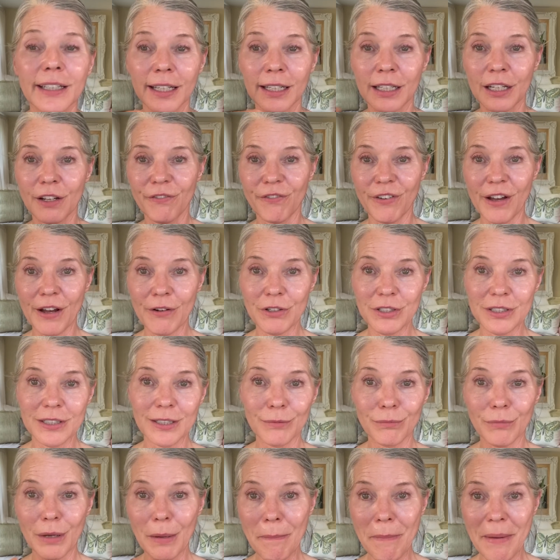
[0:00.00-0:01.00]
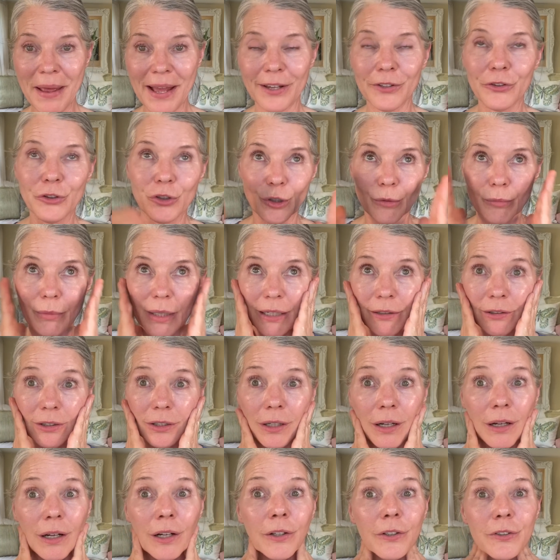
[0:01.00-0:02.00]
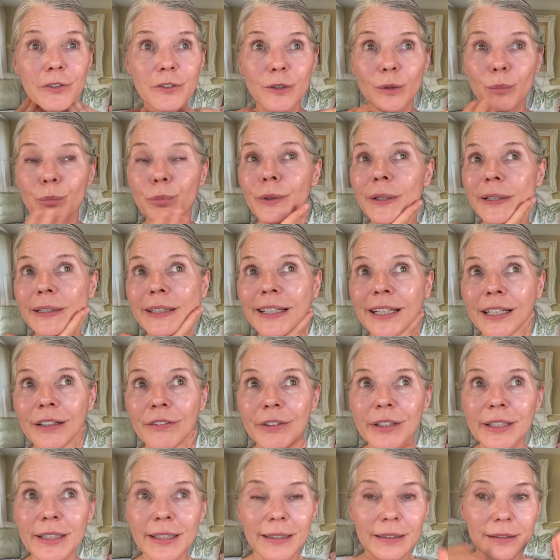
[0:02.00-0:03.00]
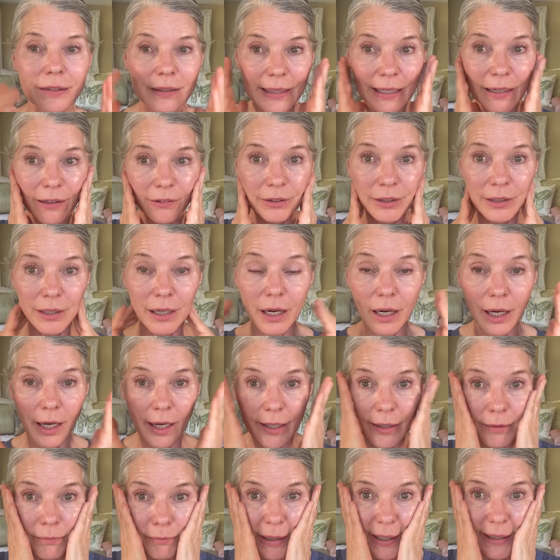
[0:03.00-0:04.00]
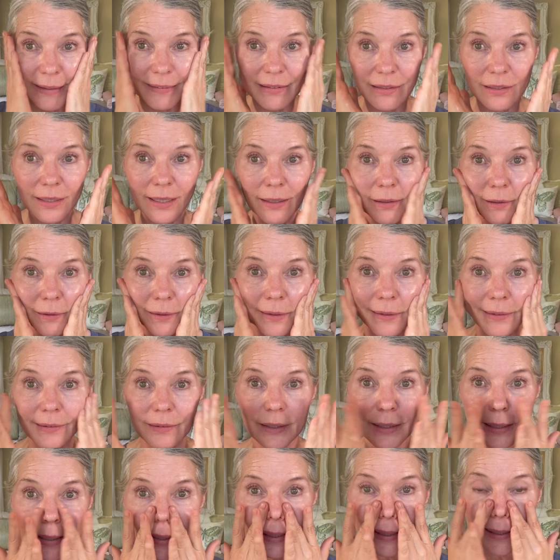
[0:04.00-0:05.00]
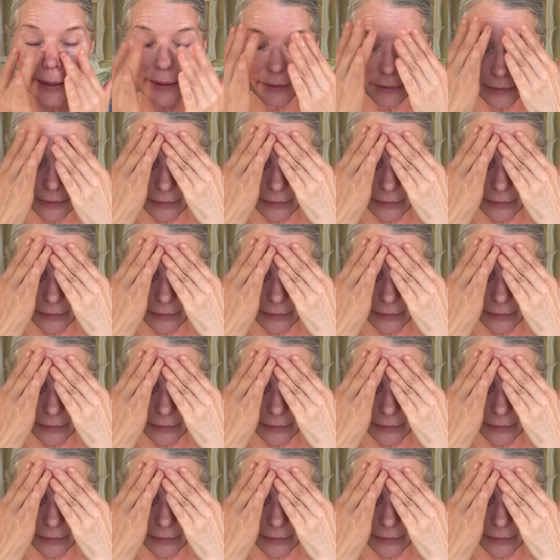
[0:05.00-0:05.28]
and if I was in my bathroom, I would also bring everything down on my décolleté.